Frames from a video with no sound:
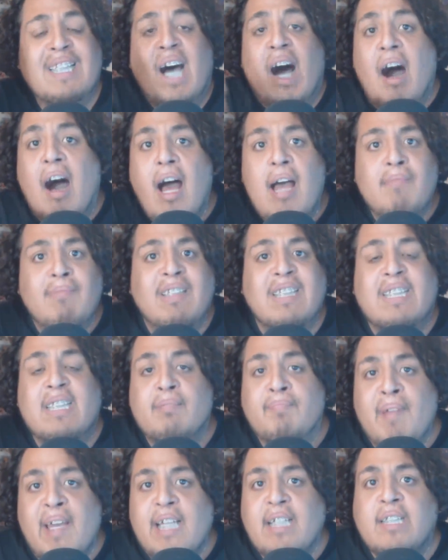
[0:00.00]
time and
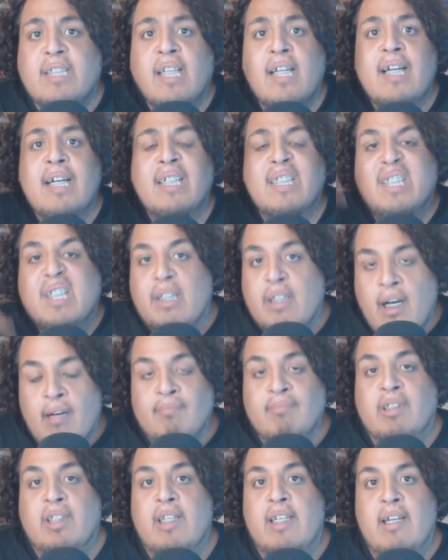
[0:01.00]
space to
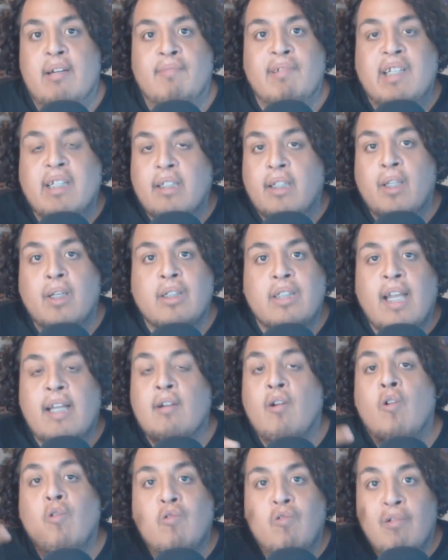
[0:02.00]
come to here, because it looks like
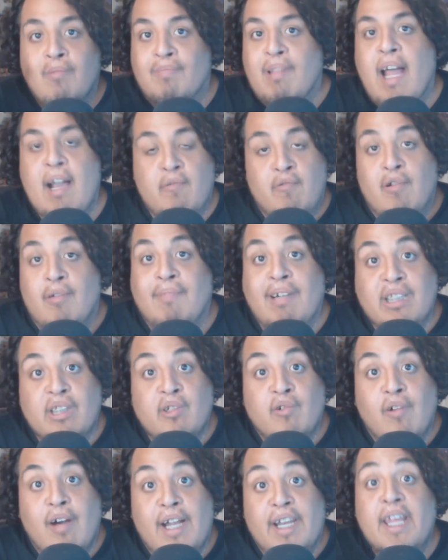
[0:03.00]
Goku and Black were about to
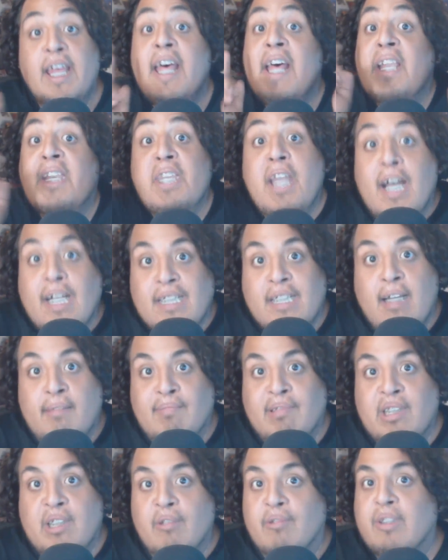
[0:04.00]
go at it next
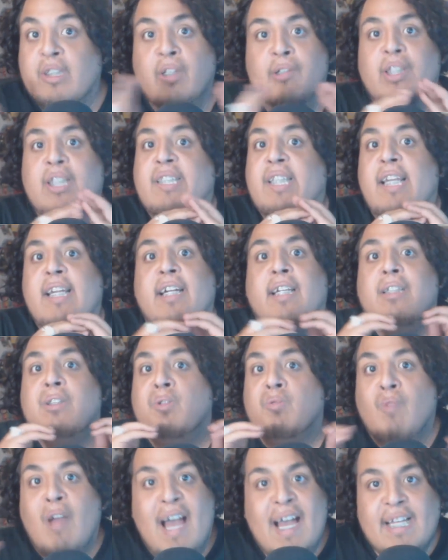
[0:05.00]
episode. So this ain't gonna
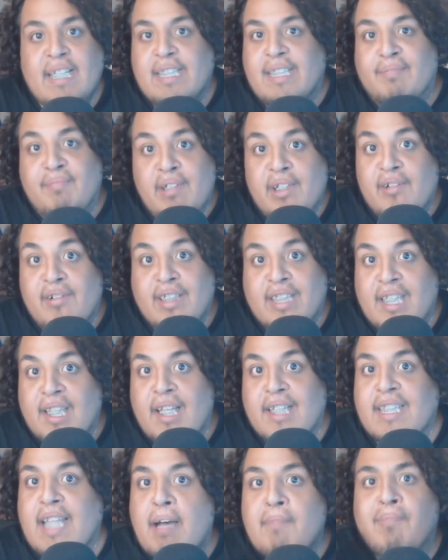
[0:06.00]
drag its feet or anything
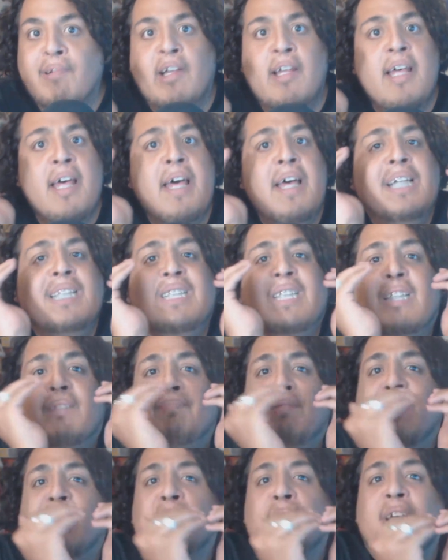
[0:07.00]
like that. But just
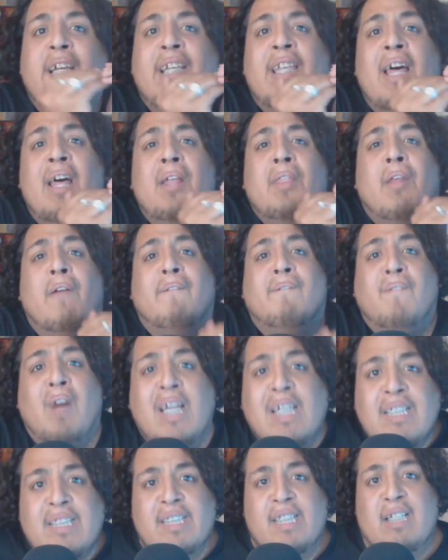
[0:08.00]
between the
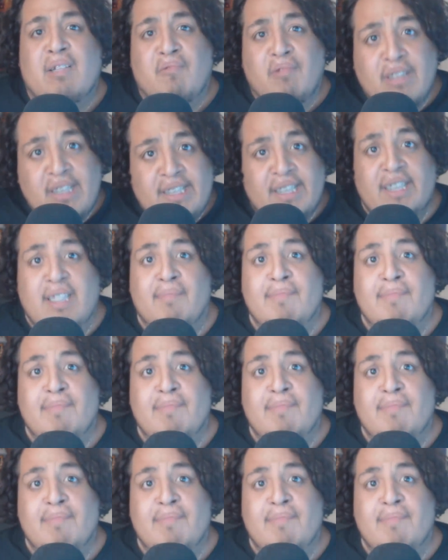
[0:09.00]
fight sequence in